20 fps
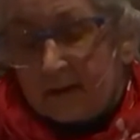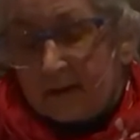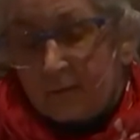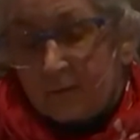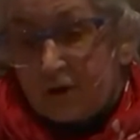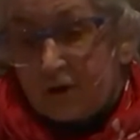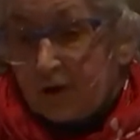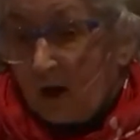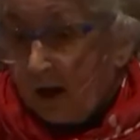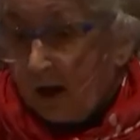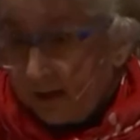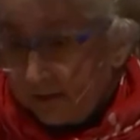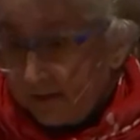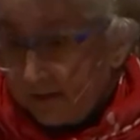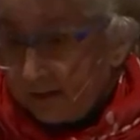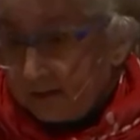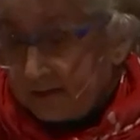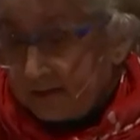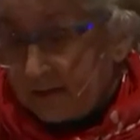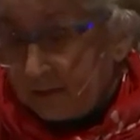which I
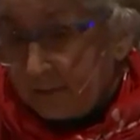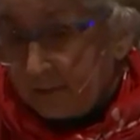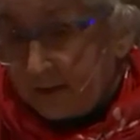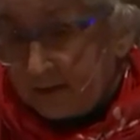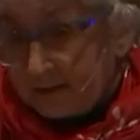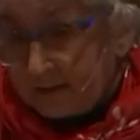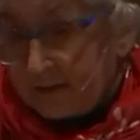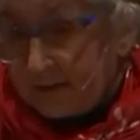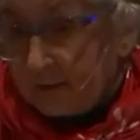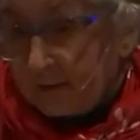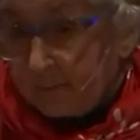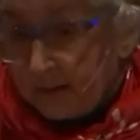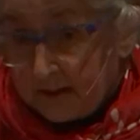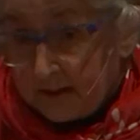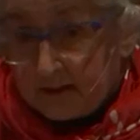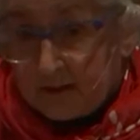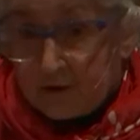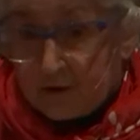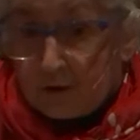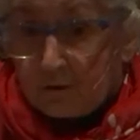think is the
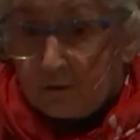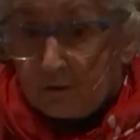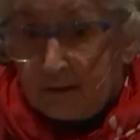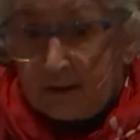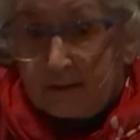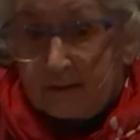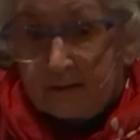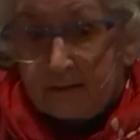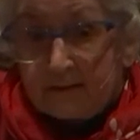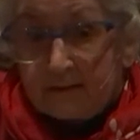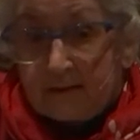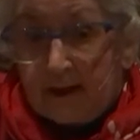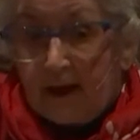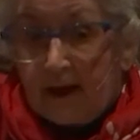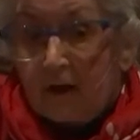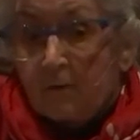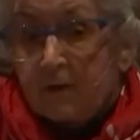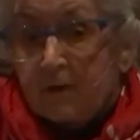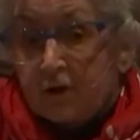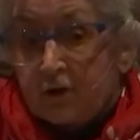biggest story, is
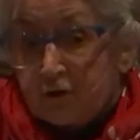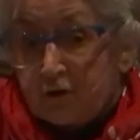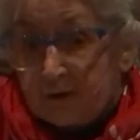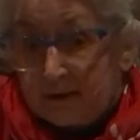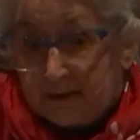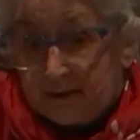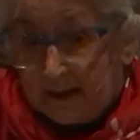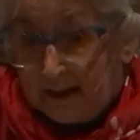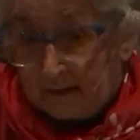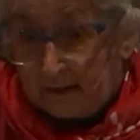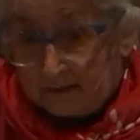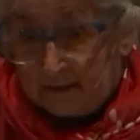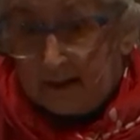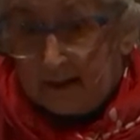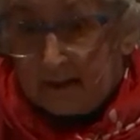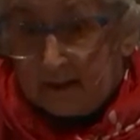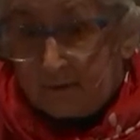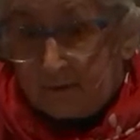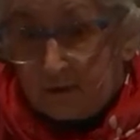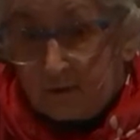how we treat our
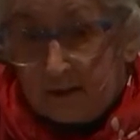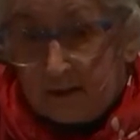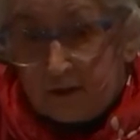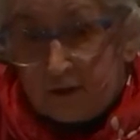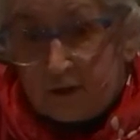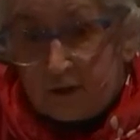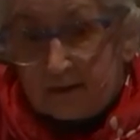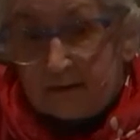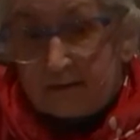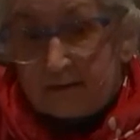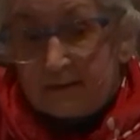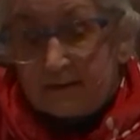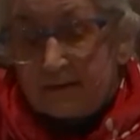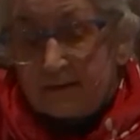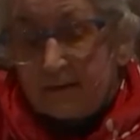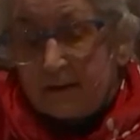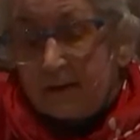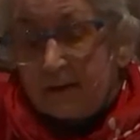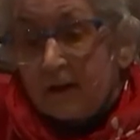native creatures,